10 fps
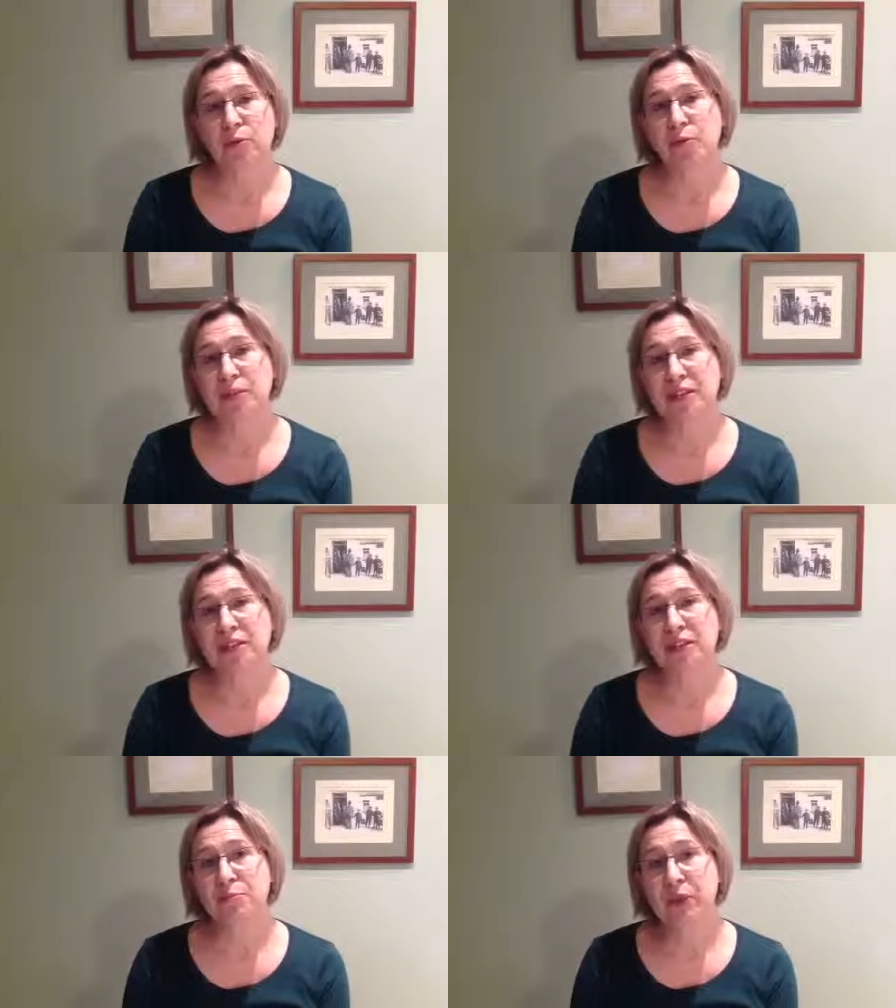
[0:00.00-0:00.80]
which was
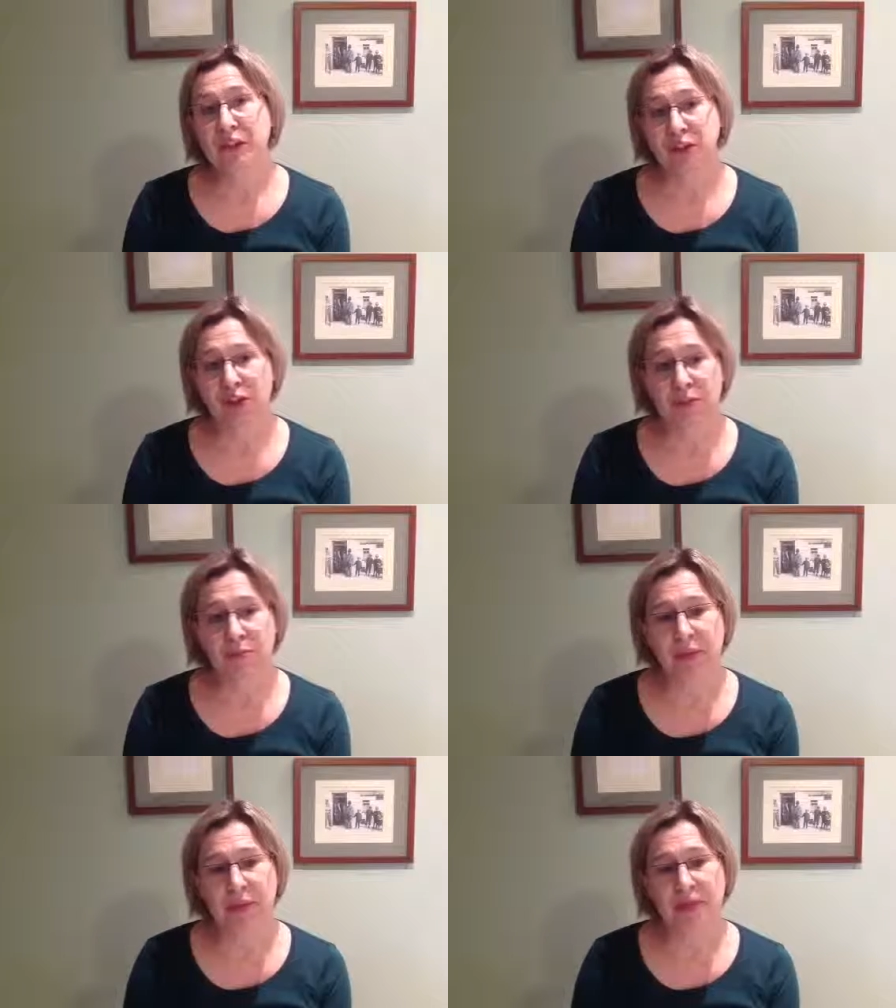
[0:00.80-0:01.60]
edited by Tony
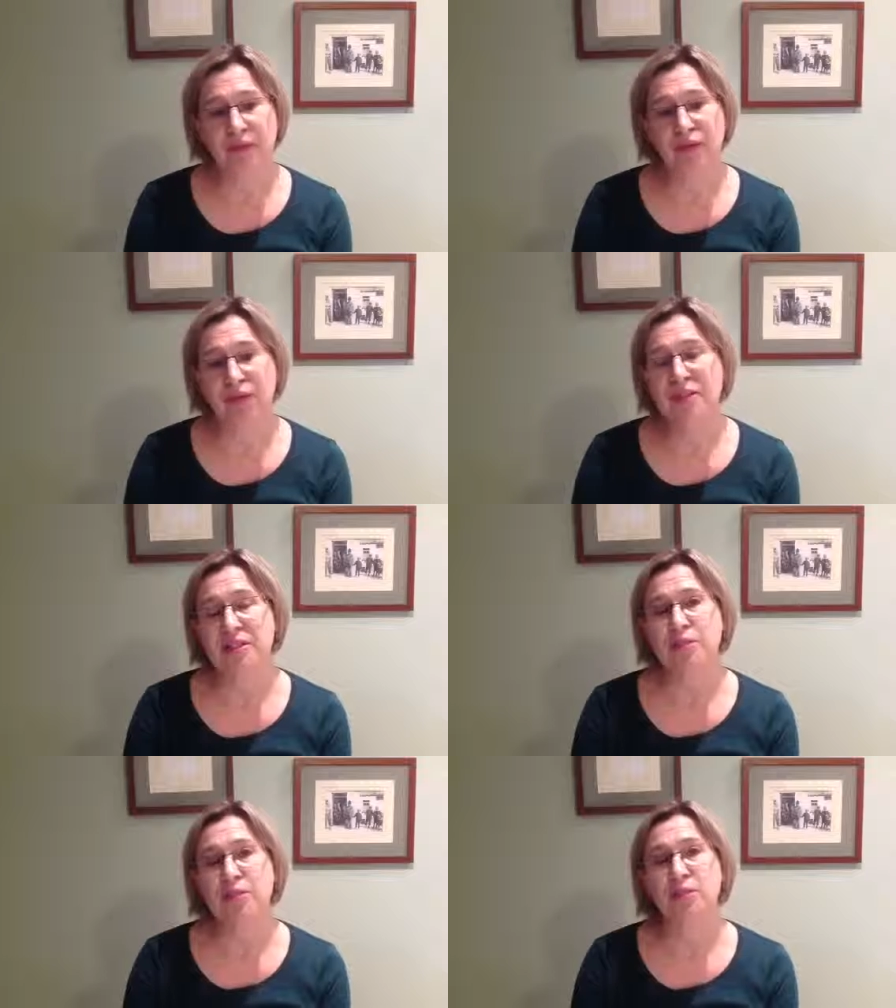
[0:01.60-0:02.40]
Bennett,
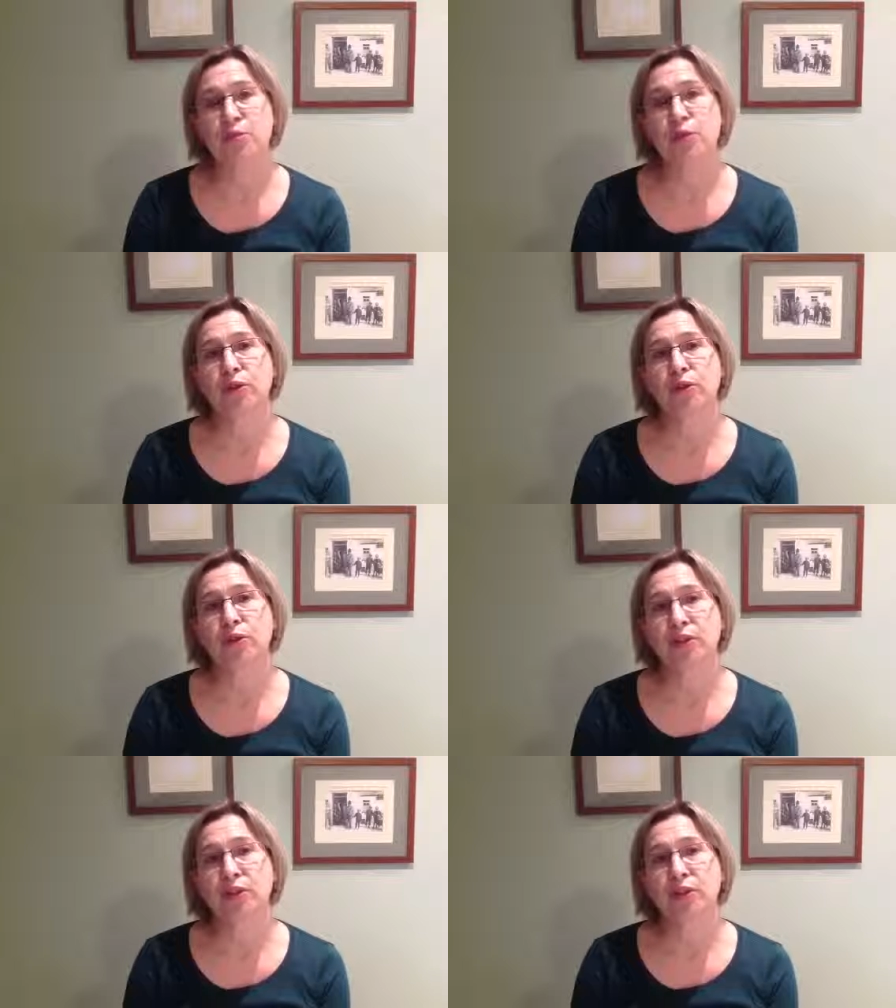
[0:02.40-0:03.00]
Francis Dodsworth,